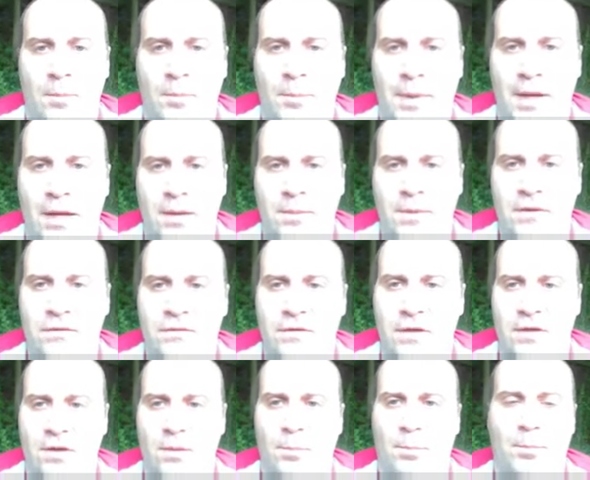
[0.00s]
Babies
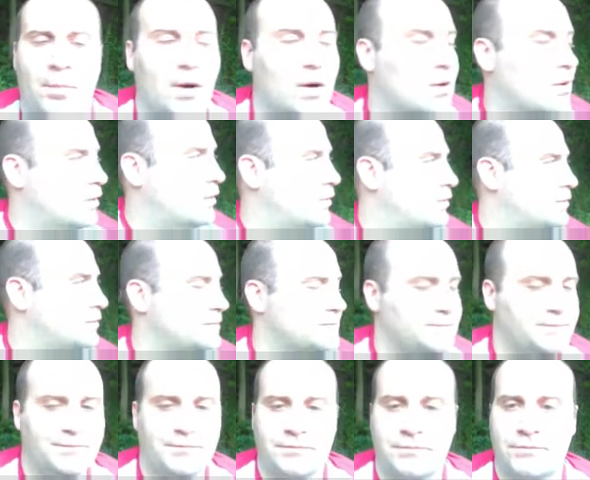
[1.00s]
in a burrow.
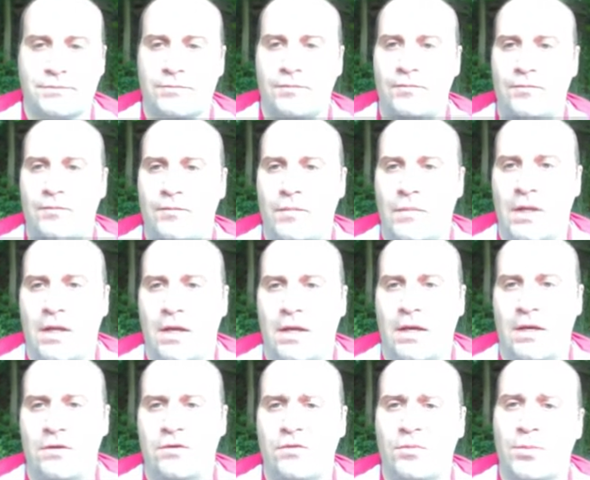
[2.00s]

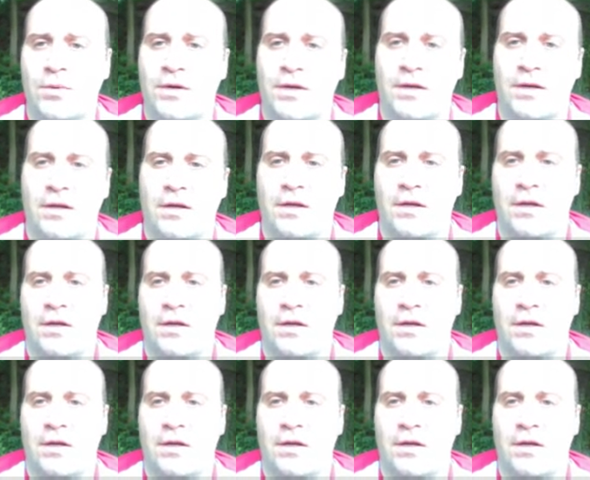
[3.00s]
In spring,